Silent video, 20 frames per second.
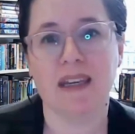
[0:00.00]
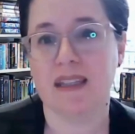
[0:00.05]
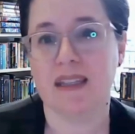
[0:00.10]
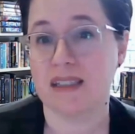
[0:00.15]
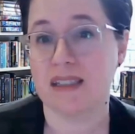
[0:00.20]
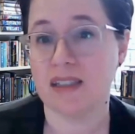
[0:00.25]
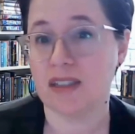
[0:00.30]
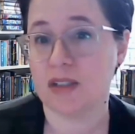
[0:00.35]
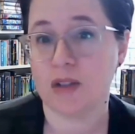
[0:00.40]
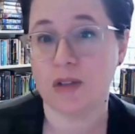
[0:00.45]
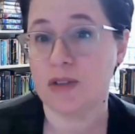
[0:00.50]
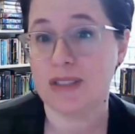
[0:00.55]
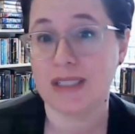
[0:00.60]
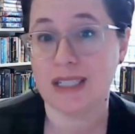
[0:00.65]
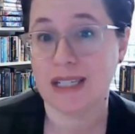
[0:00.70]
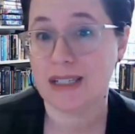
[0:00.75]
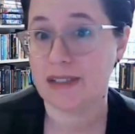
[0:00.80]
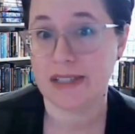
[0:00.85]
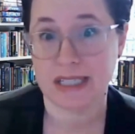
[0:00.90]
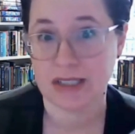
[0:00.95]
This is a whole
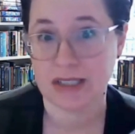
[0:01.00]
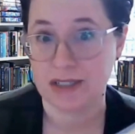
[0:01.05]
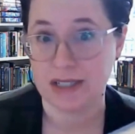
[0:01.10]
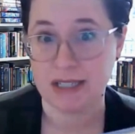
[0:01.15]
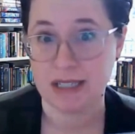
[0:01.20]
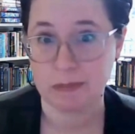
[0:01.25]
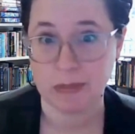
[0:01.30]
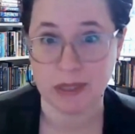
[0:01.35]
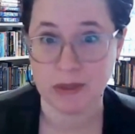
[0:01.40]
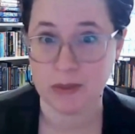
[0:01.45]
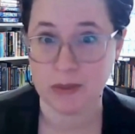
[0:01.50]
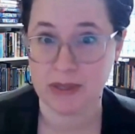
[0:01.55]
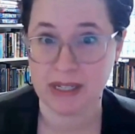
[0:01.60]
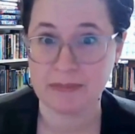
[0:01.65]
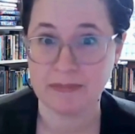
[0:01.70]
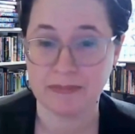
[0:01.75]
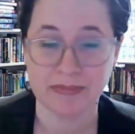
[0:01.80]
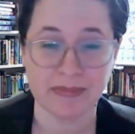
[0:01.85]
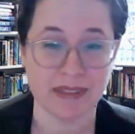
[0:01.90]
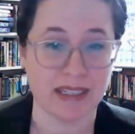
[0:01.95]
entire series, by the
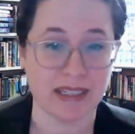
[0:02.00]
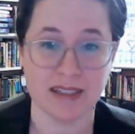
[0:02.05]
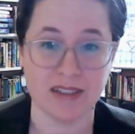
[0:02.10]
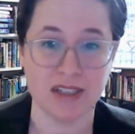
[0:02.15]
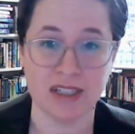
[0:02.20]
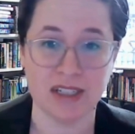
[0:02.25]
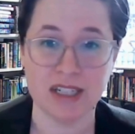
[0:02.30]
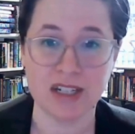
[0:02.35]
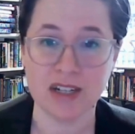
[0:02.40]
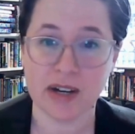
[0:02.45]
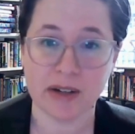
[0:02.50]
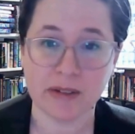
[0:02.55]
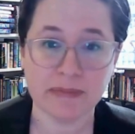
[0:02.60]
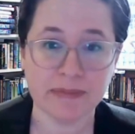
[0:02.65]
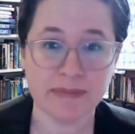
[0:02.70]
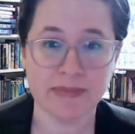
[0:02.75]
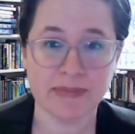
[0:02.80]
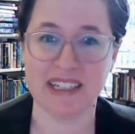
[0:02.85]
way, because you didn't know.